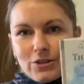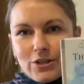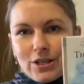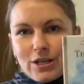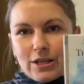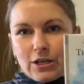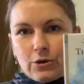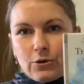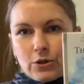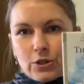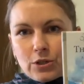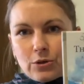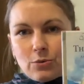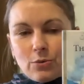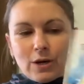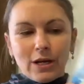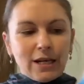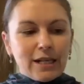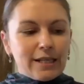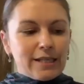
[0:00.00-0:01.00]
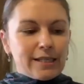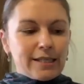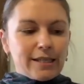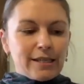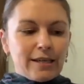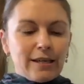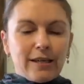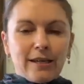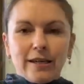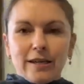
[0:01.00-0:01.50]
really good
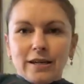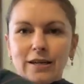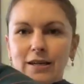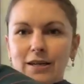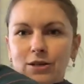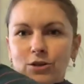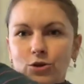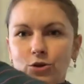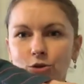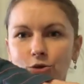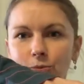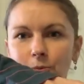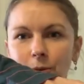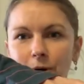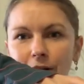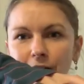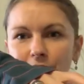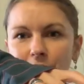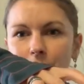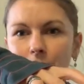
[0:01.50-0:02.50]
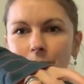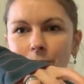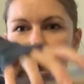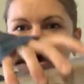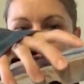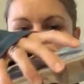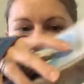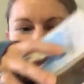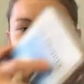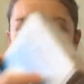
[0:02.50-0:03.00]
quality, 2-part
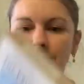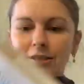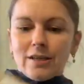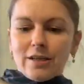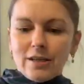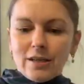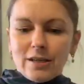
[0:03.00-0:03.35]
box.